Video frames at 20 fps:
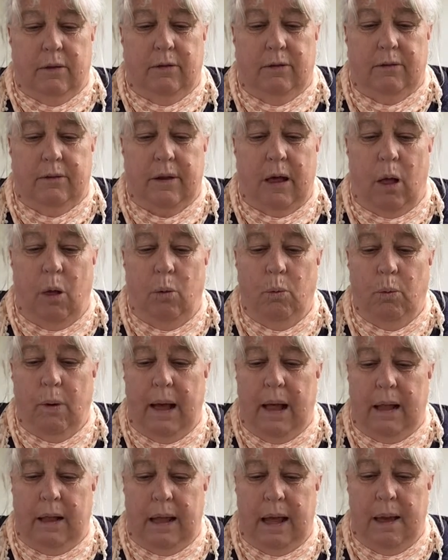sell
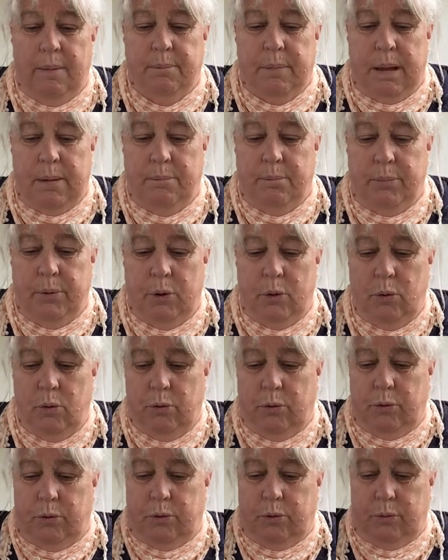well at my
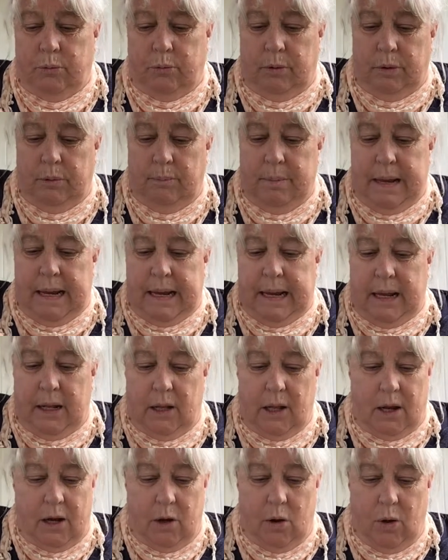booth. Well, making a
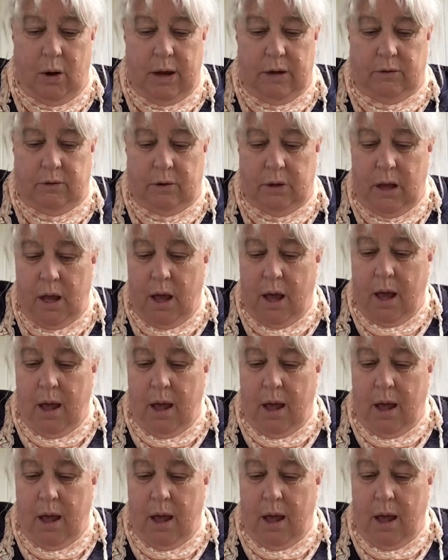lot of noise.